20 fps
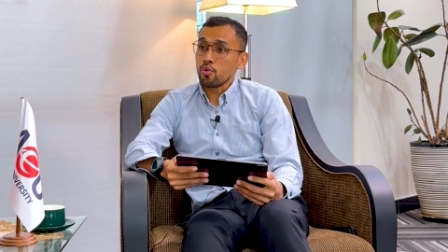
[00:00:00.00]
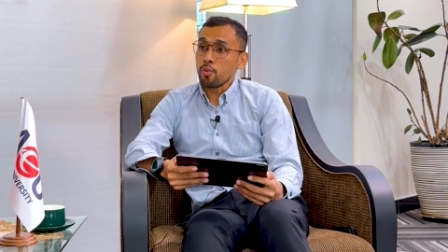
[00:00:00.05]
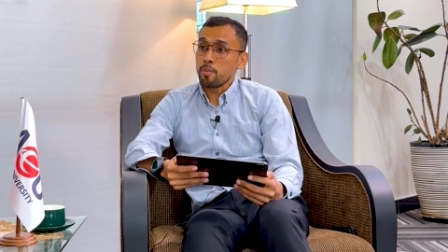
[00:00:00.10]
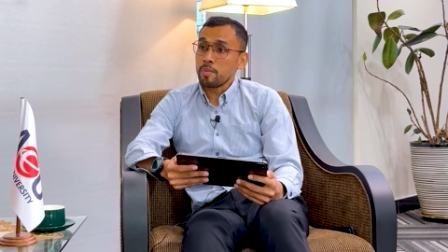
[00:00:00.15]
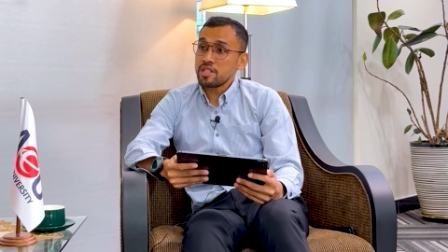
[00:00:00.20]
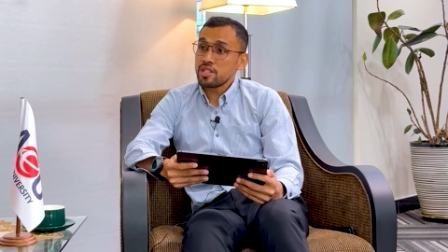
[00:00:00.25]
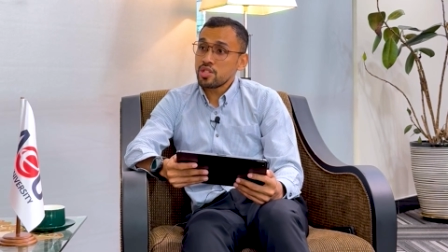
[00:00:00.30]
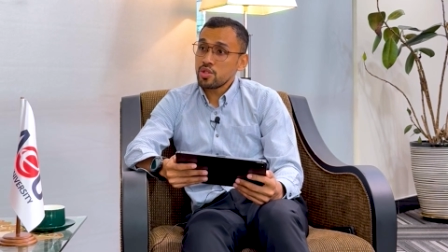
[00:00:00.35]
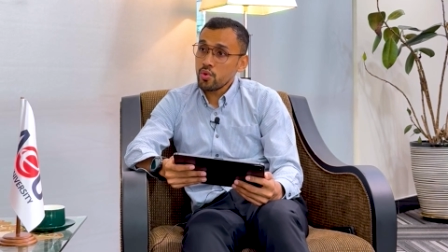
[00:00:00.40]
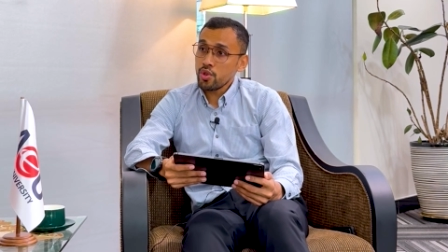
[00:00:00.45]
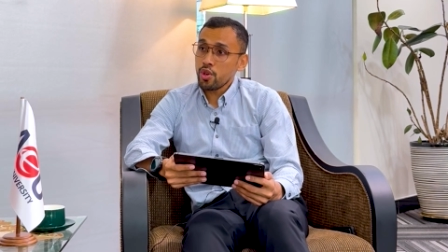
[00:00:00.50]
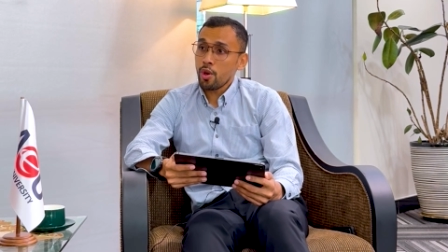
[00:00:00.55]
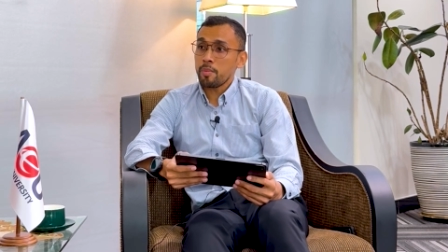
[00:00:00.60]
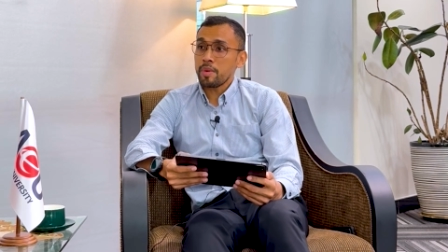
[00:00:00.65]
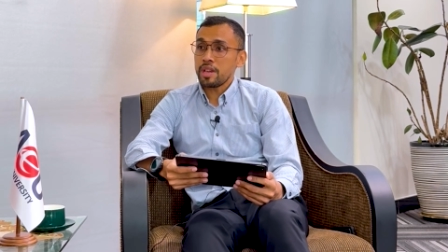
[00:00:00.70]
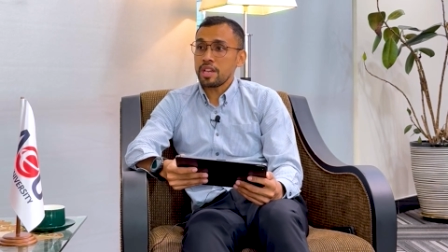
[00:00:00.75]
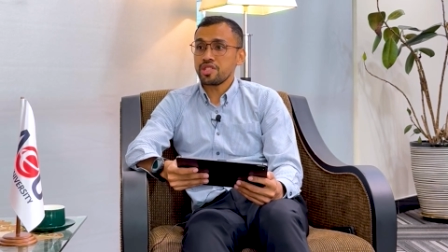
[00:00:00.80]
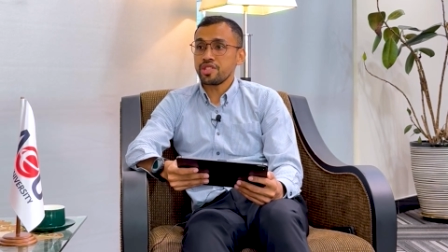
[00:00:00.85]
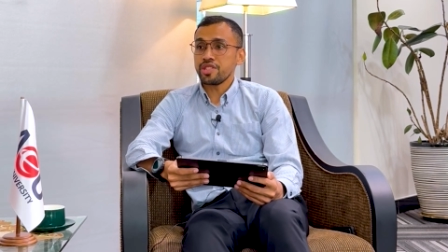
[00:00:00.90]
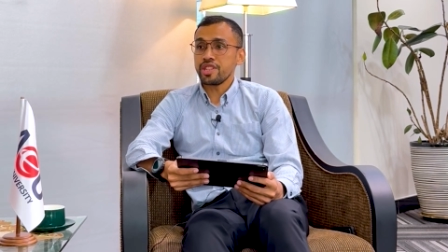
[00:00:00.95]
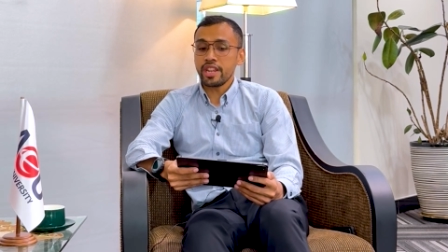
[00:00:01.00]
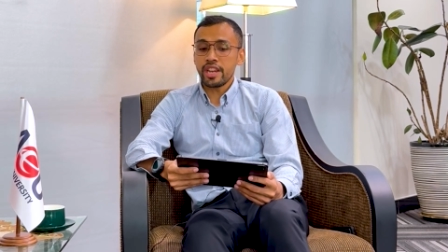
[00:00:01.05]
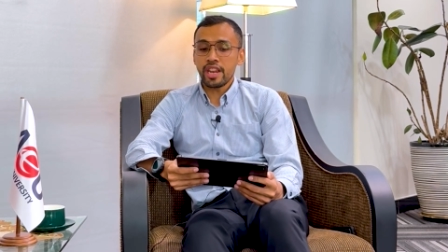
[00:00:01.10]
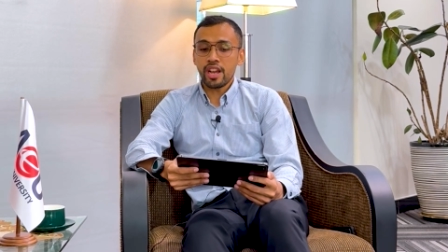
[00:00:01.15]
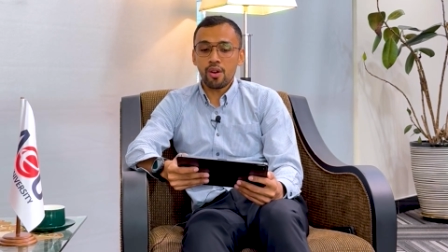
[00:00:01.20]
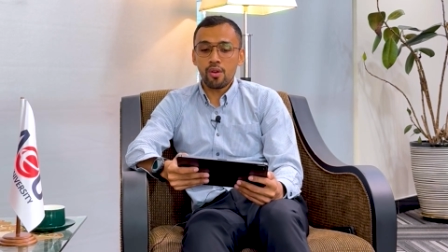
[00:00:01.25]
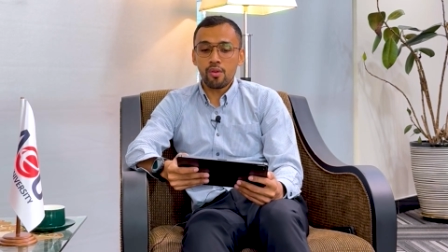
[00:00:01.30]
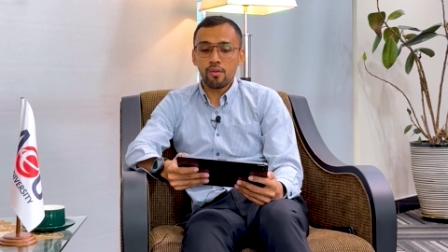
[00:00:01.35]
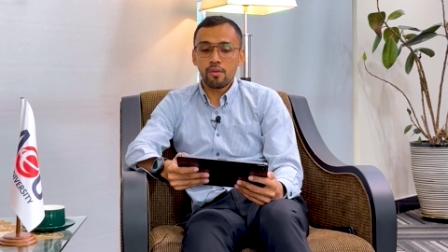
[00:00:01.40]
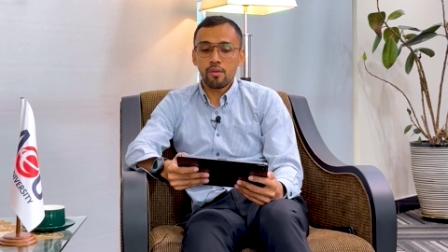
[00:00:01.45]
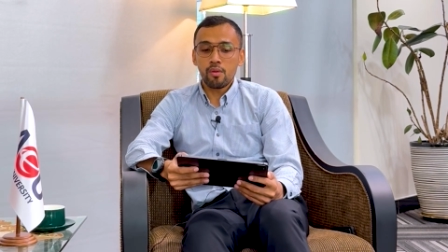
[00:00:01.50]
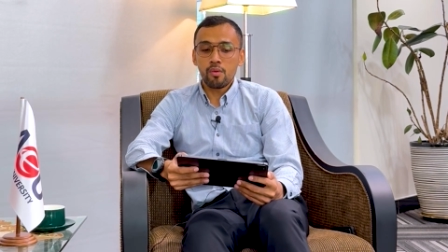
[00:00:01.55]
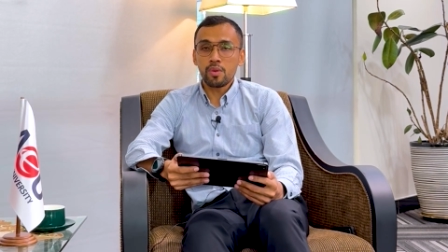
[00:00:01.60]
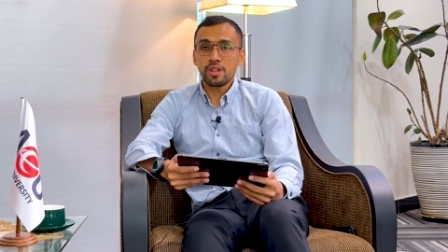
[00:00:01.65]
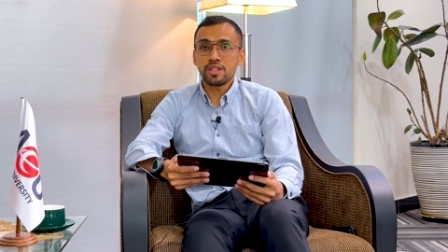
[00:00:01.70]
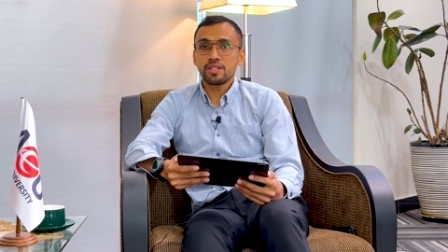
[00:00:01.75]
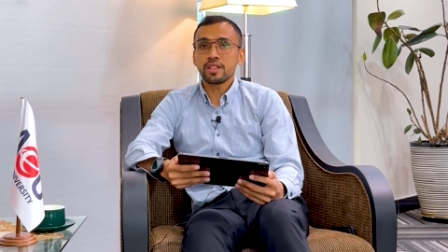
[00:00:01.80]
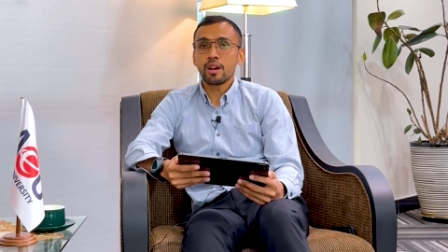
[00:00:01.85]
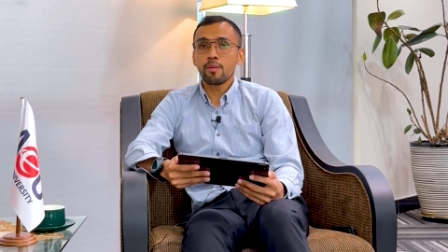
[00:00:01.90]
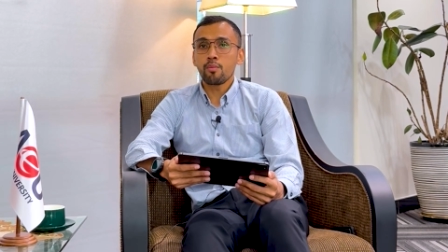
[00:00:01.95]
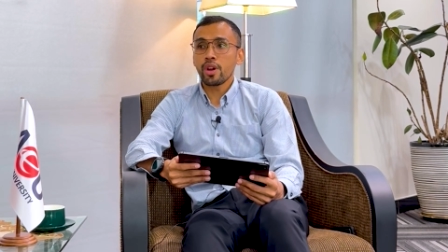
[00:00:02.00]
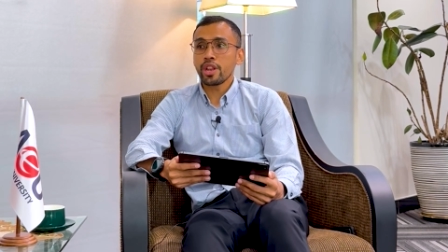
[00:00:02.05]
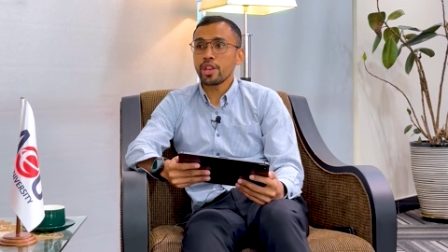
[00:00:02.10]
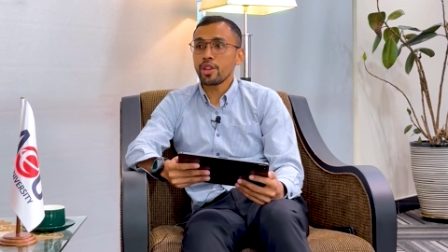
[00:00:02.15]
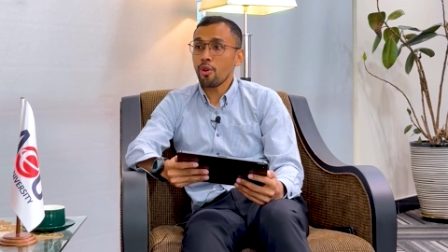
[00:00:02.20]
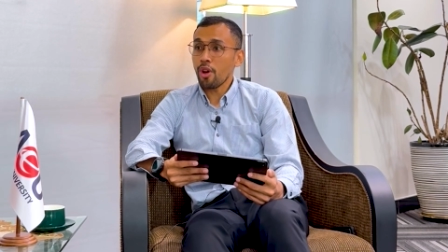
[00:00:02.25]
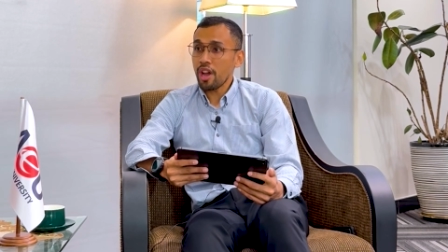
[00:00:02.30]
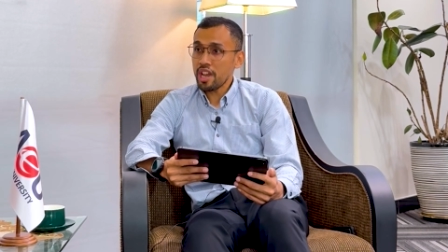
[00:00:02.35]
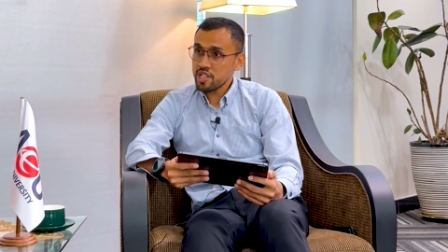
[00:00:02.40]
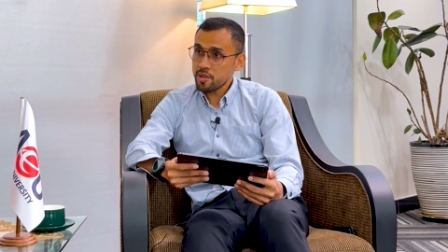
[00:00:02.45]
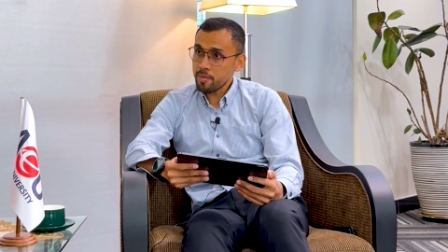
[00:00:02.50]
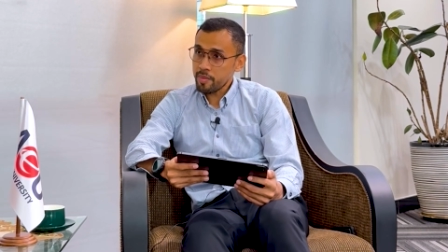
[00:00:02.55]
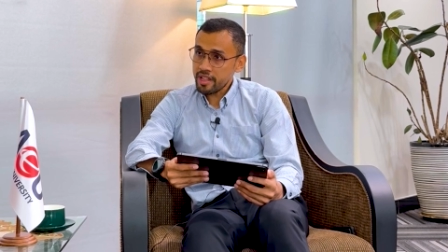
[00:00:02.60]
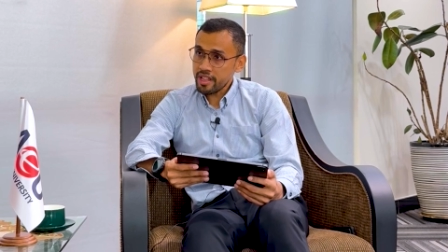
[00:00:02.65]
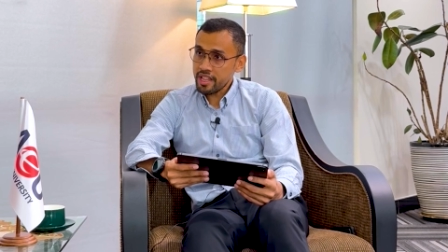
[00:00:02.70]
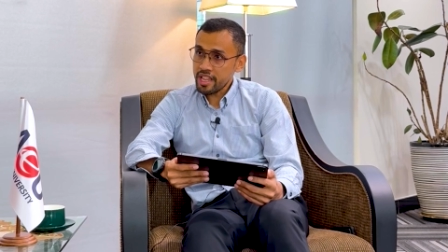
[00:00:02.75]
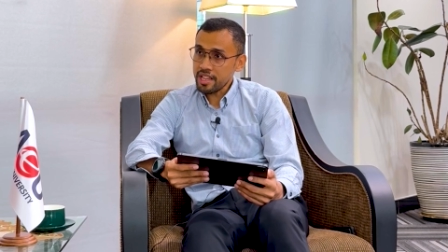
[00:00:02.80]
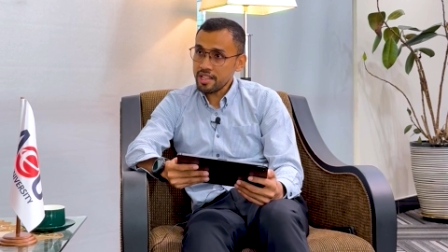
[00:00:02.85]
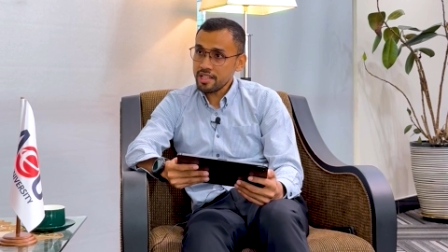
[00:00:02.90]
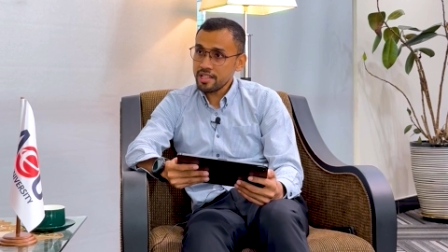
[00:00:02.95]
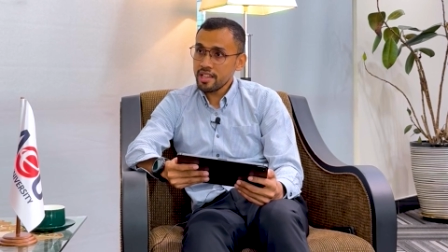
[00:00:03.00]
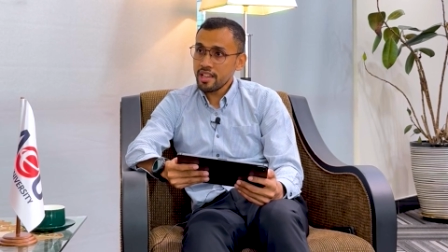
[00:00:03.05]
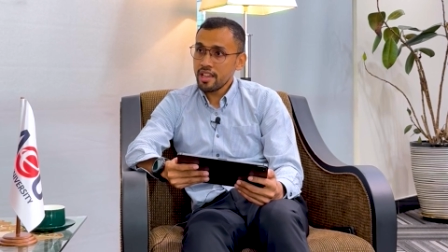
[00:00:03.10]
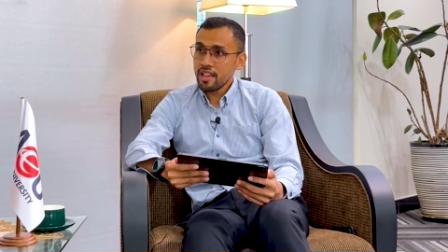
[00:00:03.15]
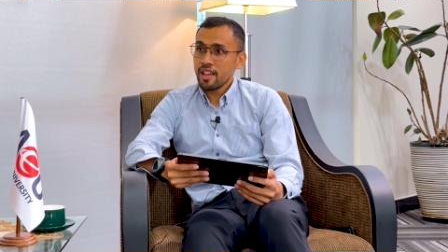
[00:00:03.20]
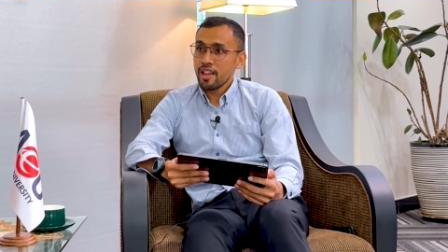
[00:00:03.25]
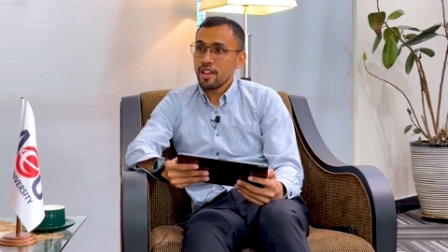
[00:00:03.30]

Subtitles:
pursue your PhD now with someone your expertise,